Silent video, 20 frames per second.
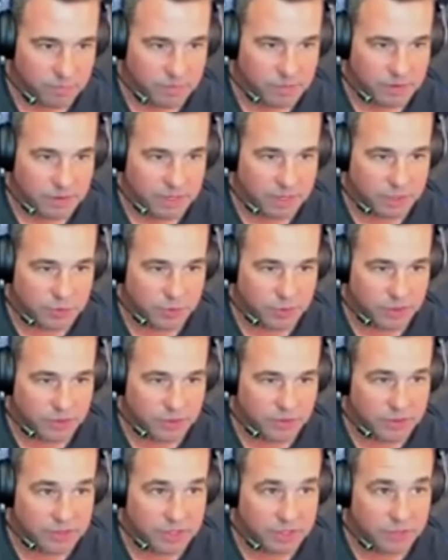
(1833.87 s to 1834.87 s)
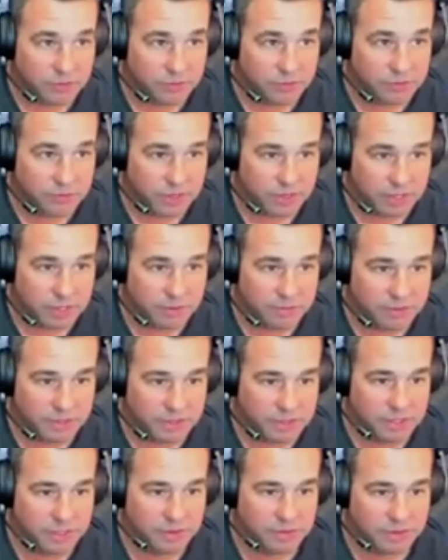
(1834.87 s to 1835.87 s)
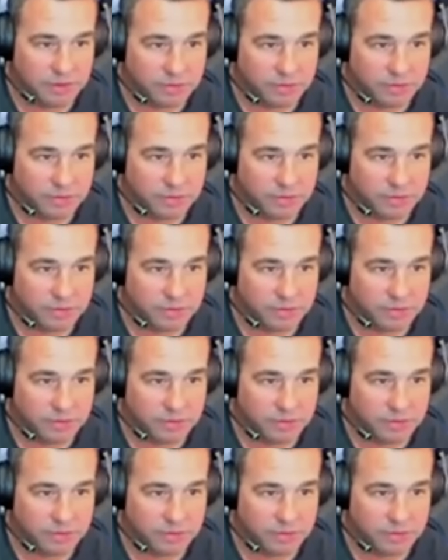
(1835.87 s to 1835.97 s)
That's what it looks like flying upside down.